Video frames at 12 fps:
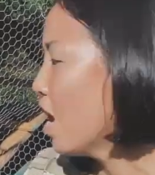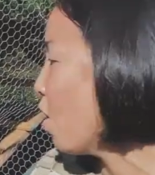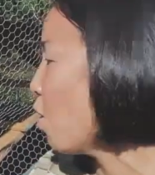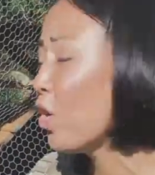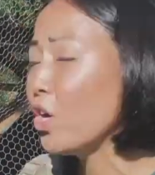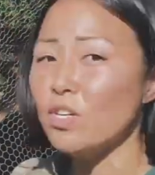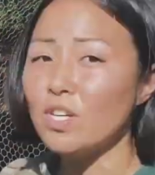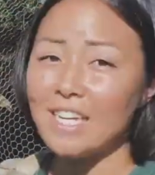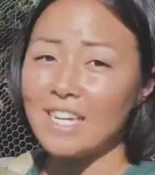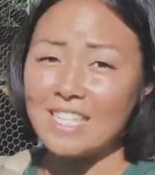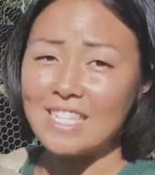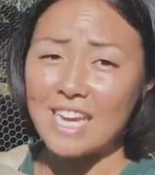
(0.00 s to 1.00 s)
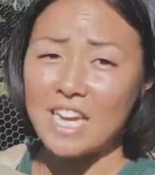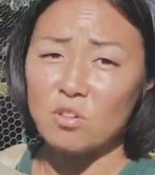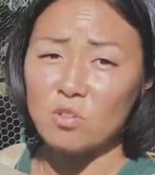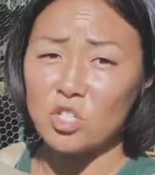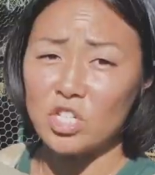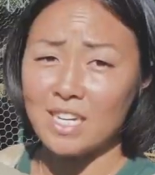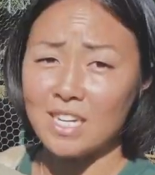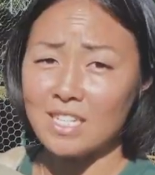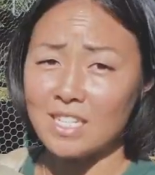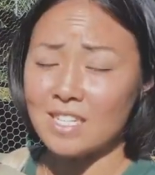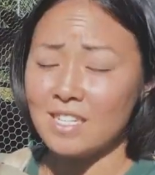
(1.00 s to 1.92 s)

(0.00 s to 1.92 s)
Or you can get day-old chicks.